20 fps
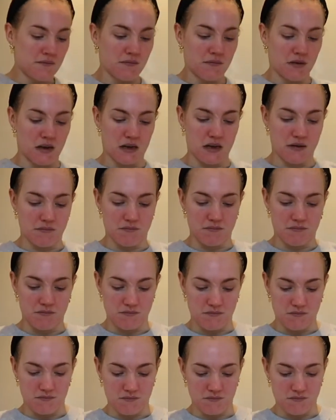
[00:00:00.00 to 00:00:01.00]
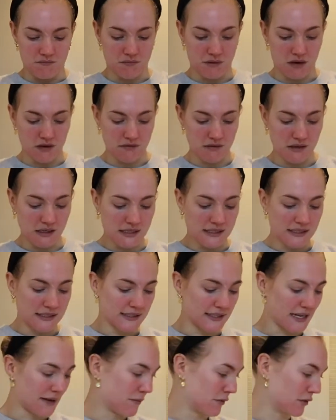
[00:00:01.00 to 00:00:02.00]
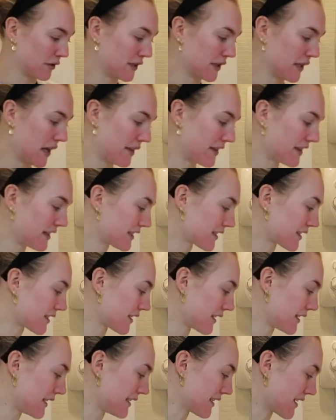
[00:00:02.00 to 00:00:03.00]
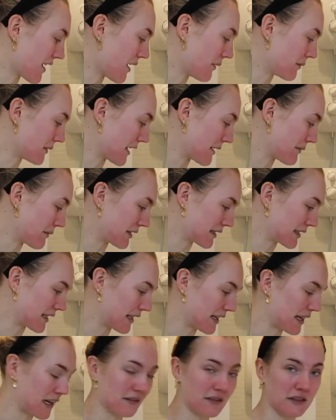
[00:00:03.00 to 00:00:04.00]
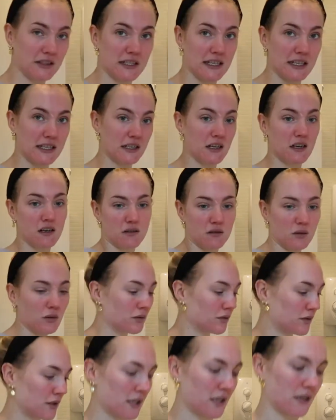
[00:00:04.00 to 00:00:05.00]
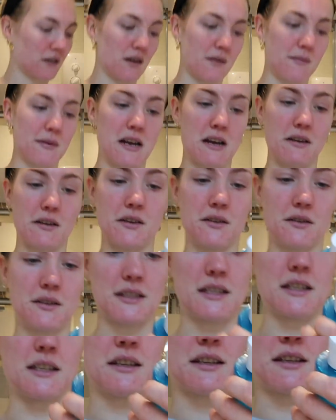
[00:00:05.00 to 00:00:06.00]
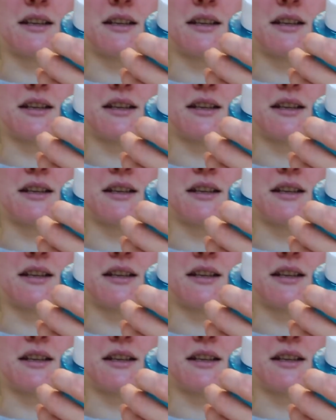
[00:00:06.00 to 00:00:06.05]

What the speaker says: But I really need to get more into it. I think it's because I need to update my skincare routine. Oh, so I'm now using